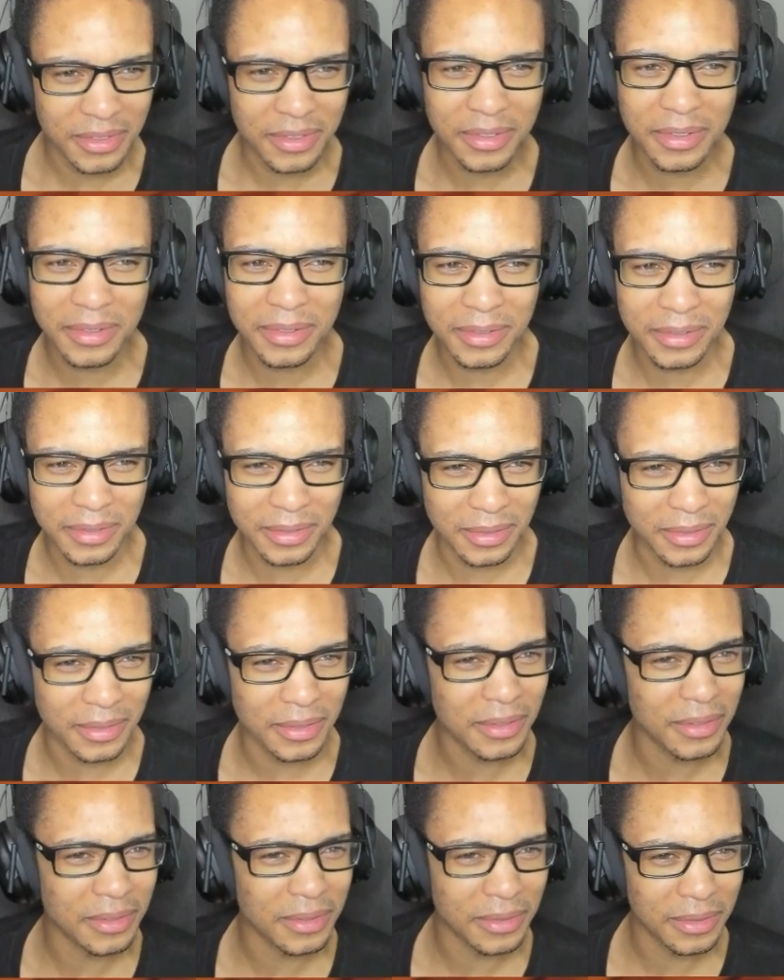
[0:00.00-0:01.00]
boy,
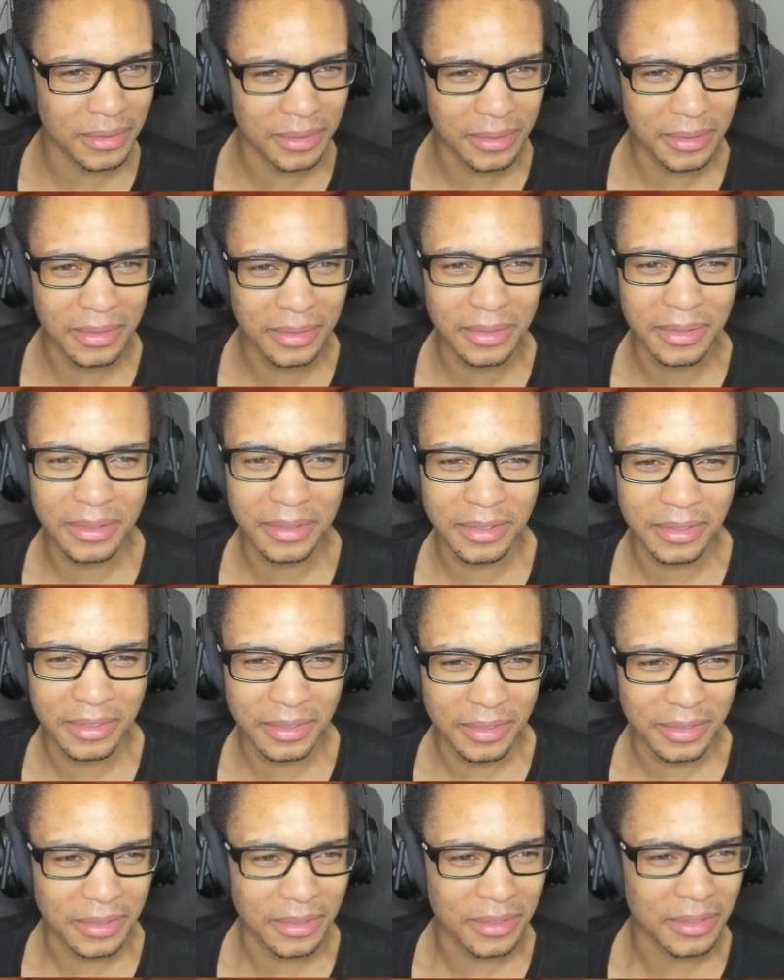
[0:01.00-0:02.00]
get back on the
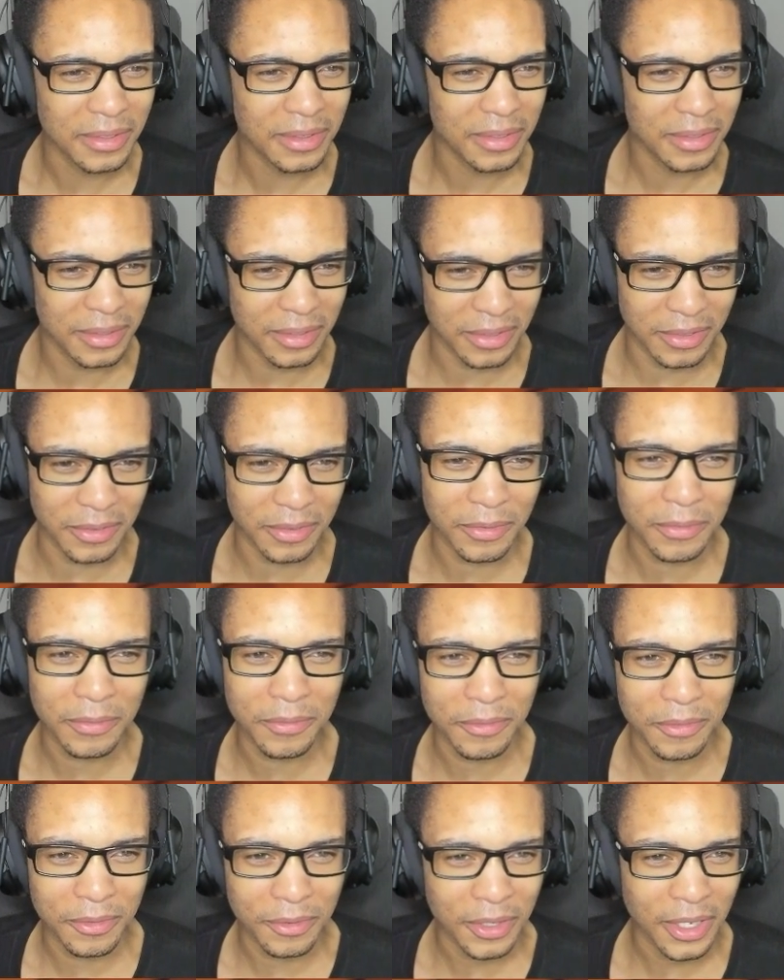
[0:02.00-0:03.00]
grill.
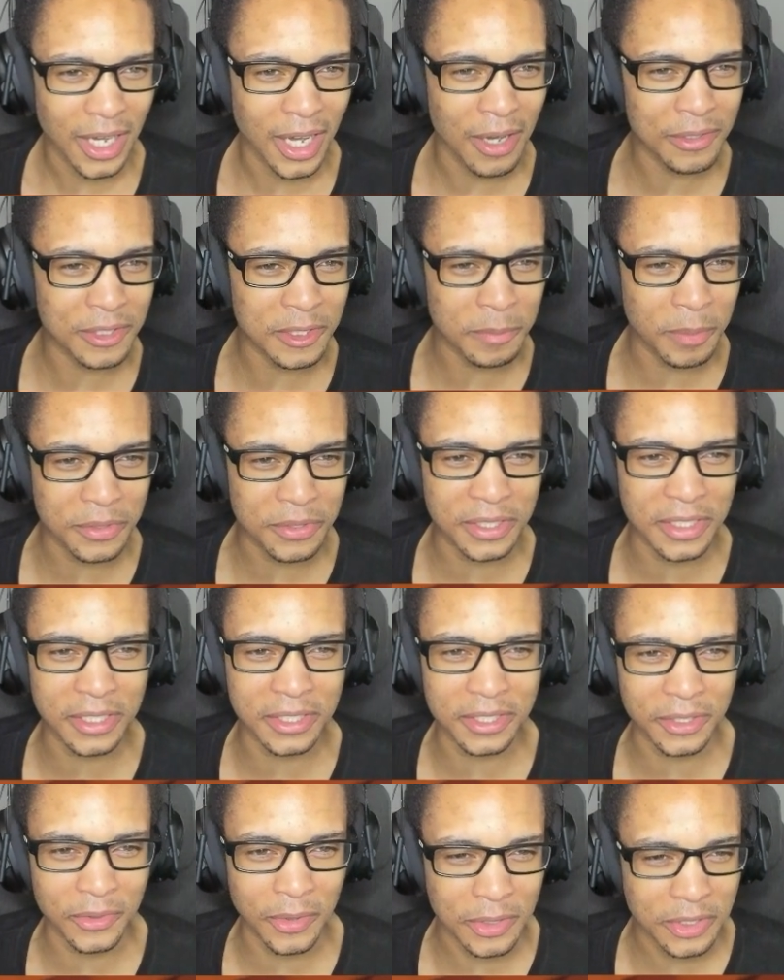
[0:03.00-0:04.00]
The How's it supposed to get
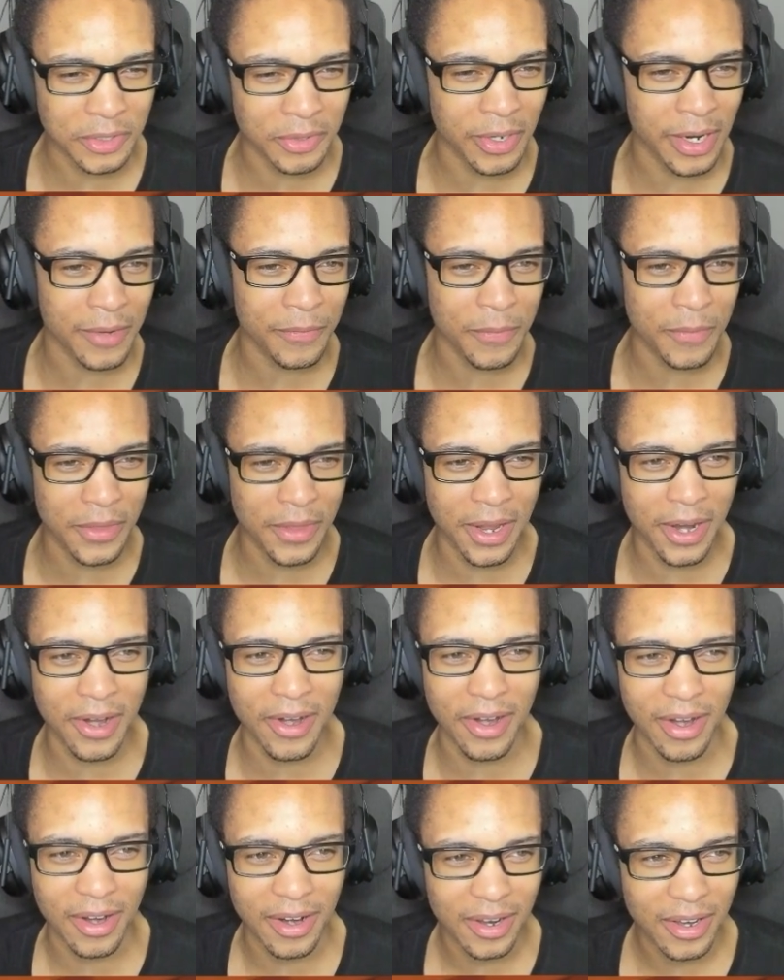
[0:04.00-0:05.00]
to Krusty Krab from
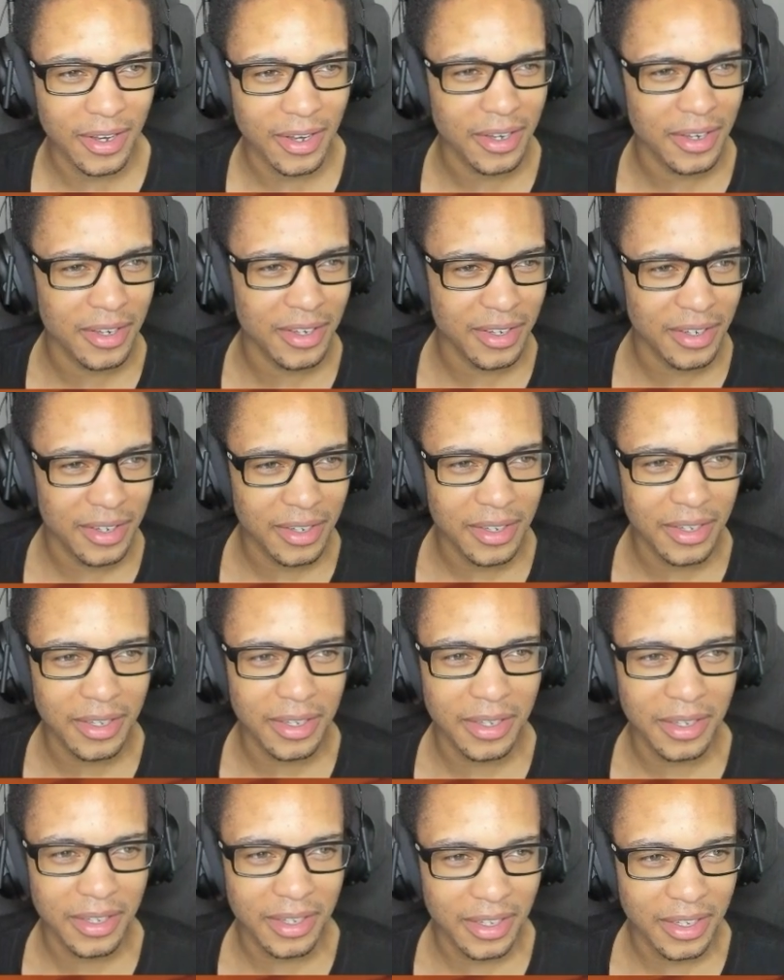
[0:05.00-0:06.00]
there?
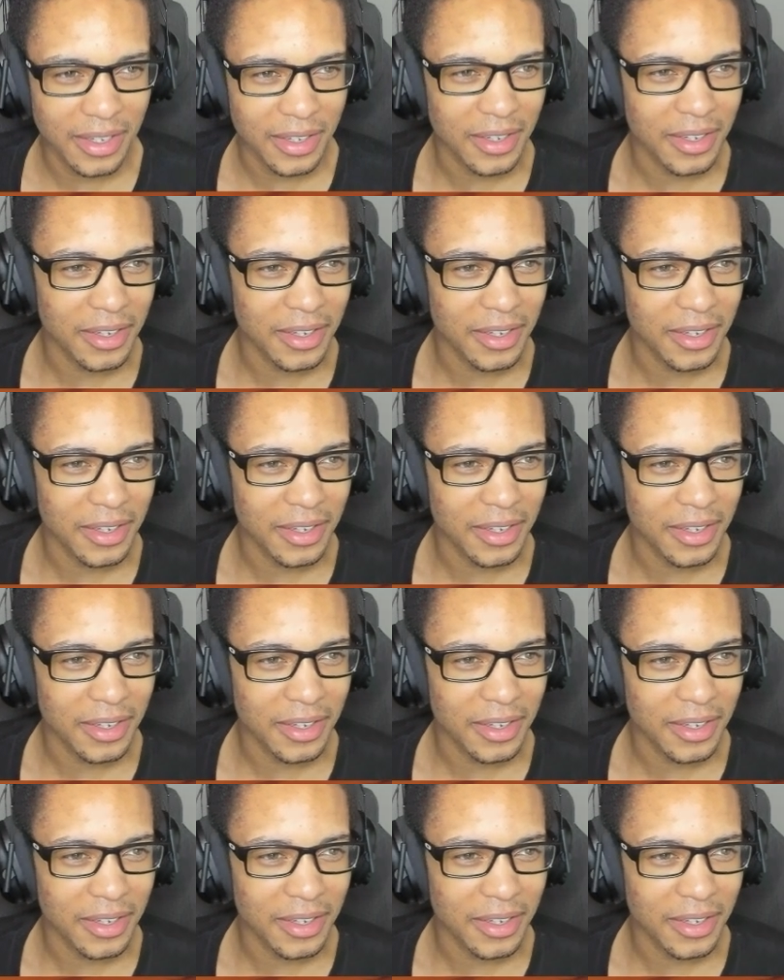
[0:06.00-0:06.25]
Huh,